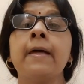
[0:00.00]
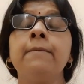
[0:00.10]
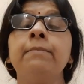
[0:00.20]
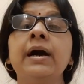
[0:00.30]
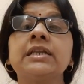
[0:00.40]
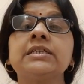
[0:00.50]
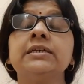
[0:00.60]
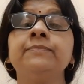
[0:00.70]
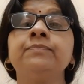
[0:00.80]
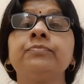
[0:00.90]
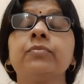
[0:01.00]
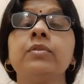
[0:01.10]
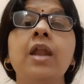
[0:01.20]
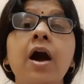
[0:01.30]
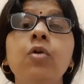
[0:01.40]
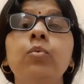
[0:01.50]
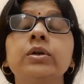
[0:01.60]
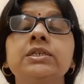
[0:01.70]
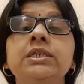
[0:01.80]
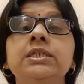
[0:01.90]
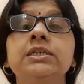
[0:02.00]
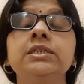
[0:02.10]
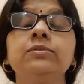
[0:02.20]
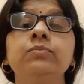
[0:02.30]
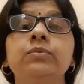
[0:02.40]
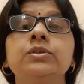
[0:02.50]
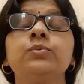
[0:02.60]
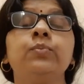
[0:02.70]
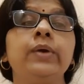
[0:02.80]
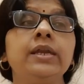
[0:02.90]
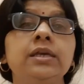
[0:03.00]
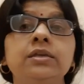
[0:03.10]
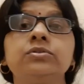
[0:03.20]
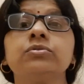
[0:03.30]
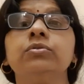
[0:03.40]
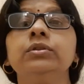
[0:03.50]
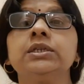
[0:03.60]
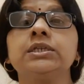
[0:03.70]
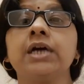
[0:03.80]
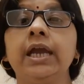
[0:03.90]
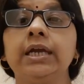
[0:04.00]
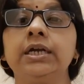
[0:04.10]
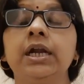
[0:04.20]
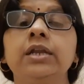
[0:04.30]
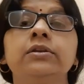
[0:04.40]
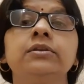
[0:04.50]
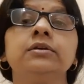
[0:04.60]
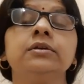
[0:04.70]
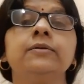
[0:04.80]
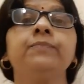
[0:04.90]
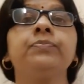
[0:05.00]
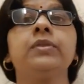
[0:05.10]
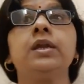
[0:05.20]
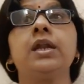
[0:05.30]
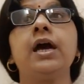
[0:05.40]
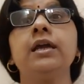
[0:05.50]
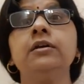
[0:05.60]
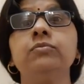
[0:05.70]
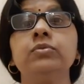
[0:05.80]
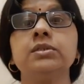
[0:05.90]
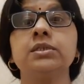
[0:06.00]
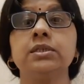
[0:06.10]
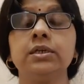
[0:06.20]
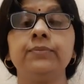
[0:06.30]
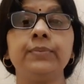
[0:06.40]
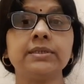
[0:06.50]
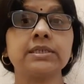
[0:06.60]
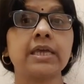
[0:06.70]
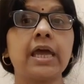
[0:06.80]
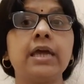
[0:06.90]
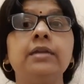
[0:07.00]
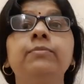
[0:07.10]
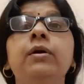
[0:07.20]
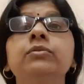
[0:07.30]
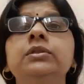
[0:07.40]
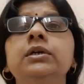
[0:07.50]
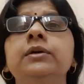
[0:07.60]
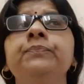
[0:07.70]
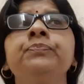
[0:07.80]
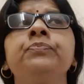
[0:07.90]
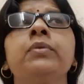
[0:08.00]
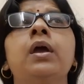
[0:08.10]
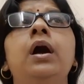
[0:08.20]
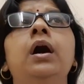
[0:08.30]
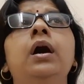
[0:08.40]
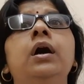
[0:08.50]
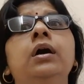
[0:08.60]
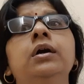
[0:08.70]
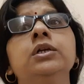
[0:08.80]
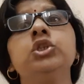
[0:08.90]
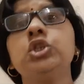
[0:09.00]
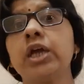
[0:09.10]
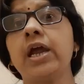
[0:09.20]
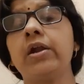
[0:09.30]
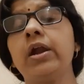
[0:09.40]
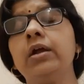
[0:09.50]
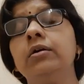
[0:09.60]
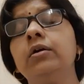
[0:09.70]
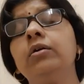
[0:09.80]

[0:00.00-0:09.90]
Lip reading: But now what he did was, when he saw the tiger, and the tiger was a bit scared about the chair,